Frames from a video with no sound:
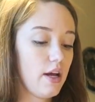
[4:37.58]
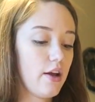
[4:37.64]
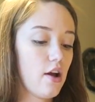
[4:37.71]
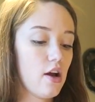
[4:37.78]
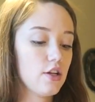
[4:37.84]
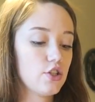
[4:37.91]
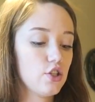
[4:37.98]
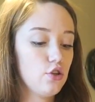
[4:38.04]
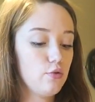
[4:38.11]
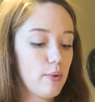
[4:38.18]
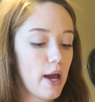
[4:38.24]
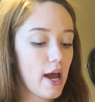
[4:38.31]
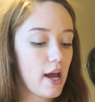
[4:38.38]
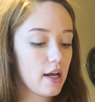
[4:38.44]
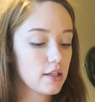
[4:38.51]
I got two
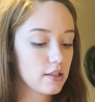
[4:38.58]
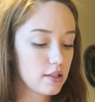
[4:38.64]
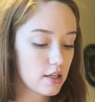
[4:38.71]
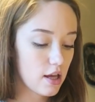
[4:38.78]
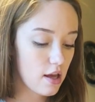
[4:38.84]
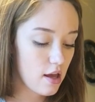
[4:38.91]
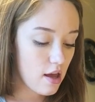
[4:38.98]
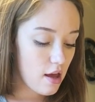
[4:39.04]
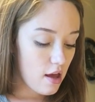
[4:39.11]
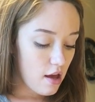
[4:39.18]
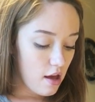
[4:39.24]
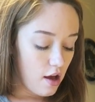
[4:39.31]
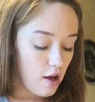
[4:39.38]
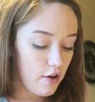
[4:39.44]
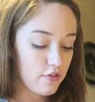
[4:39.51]
packs
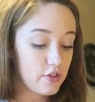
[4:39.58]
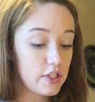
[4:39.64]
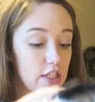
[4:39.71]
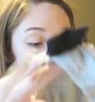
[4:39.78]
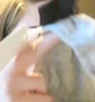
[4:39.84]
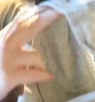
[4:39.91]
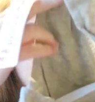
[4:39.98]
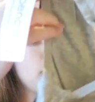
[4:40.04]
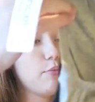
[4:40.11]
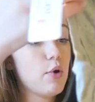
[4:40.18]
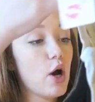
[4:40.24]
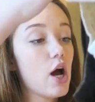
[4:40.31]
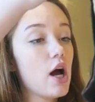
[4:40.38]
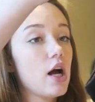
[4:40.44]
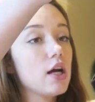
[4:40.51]
of sleep
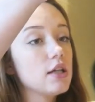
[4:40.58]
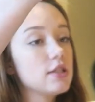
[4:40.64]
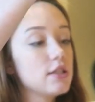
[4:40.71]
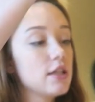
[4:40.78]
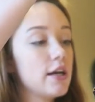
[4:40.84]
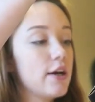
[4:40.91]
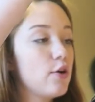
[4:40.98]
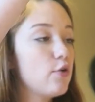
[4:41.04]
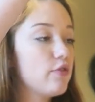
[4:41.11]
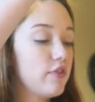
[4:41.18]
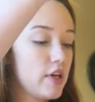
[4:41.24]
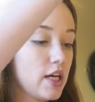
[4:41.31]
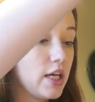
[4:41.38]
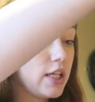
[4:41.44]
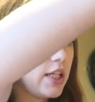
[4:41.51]
bras that I hope
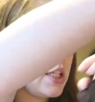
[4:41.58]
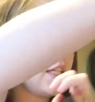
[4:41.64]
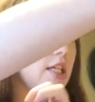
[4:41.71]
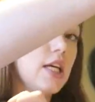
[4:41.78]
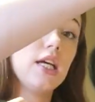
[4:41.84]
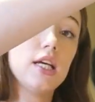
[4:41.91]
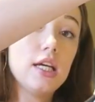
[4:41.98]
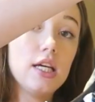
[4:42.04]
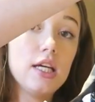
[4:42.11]
fit.